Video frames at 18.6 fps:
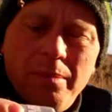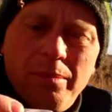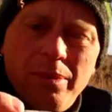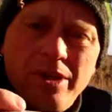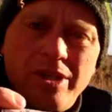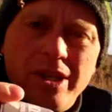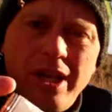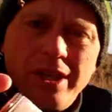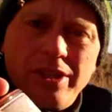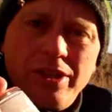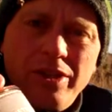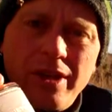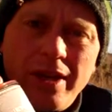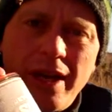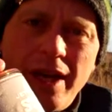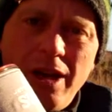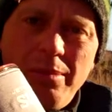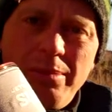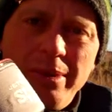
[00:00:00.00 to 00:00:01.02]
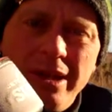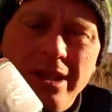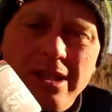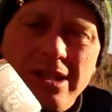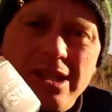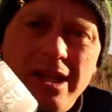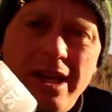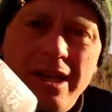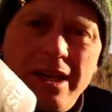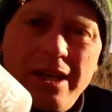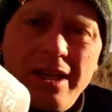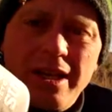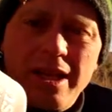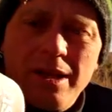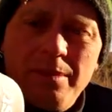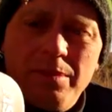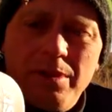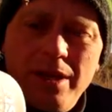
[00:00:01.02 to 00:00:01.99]
protector to help insulate it and
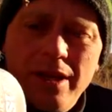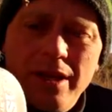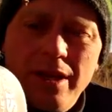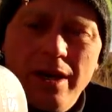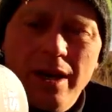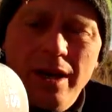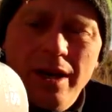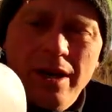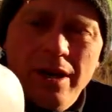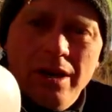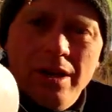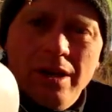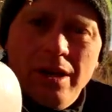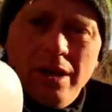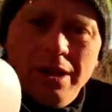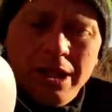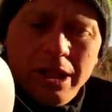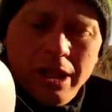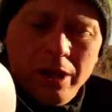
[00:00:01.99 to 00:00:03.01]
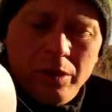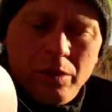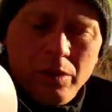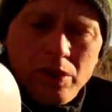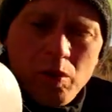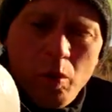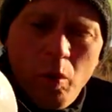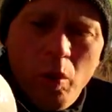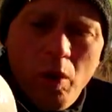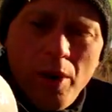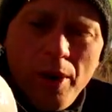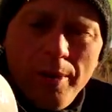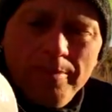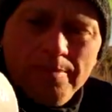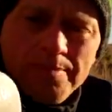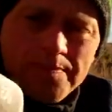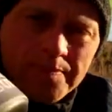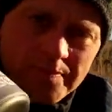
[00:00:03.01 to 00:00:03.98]
keep the liquids
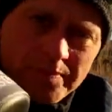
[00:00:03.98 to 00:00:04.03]
warm